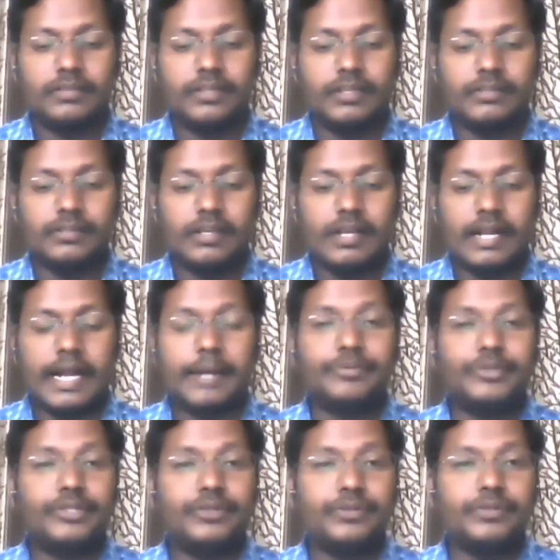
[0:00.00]
Then
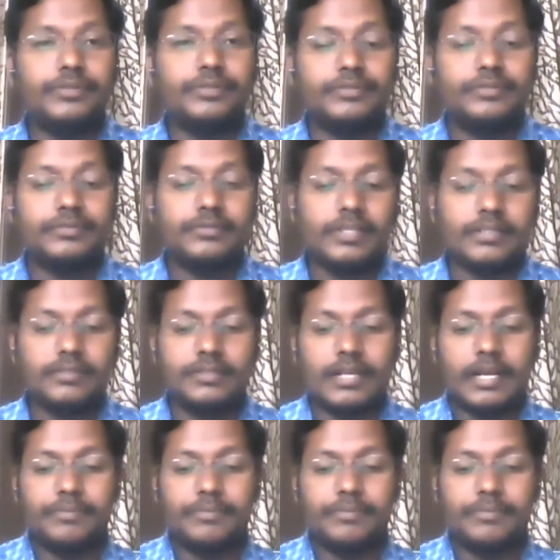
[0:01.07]
aptitude test.